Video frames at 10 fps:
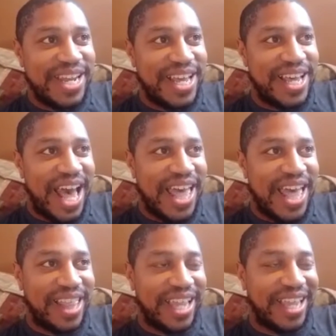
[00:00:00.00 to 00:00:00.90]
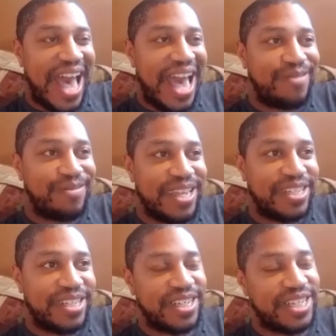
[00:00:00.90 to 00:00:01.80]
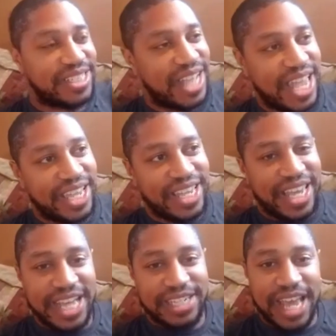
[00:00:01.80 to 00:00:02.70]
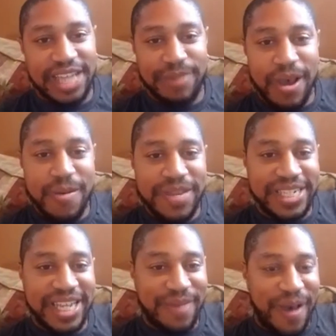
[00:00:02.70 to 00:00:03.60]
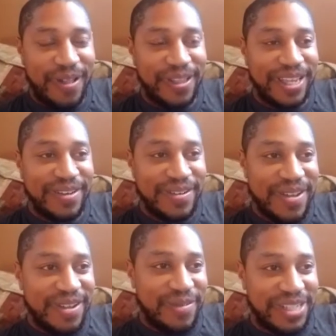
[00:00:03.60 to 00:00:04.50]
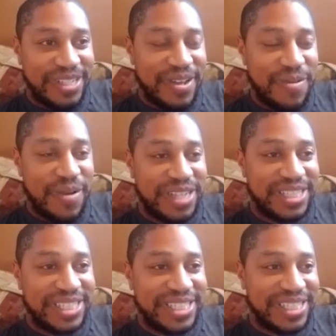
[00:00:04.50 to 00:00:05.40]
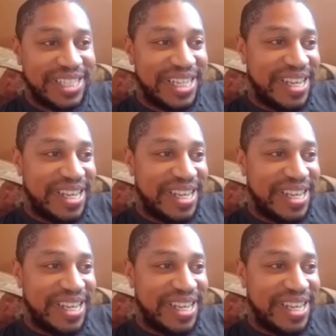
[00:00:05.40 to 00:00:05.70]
I don't think you should, because like as my homie Tim Holland once